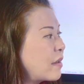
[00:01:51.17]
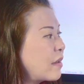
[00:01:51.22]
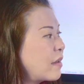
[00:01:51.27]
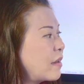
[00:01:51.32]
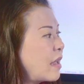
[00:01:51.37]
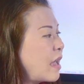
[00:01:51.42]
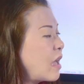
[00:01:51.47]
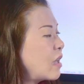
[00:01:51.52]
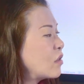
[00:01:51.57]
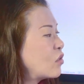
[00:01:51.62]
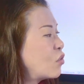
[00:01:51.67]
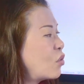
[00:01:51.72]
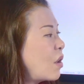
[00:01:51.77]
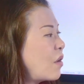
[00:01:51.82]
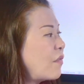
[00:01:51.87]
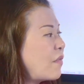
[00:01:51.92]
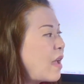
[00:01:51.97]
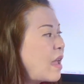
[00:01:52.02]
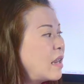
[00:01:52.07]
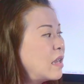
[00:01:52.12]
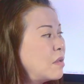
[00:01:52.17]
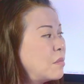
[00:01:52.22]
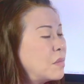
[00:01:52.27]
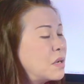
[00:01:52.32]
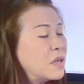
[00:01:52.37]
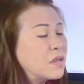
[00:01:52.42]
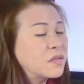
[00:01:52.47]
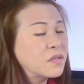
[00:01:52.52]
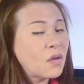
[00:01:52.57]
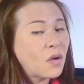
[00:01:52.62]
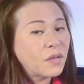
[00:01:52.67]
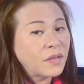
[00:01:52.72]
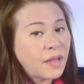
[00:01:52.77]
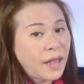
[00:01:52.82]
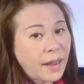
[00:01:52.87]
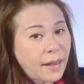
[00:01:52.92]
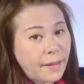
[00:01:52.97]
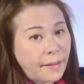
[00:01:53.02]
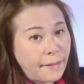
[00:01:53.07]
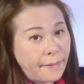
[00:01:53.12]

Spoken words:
There are 12 animals zodiac.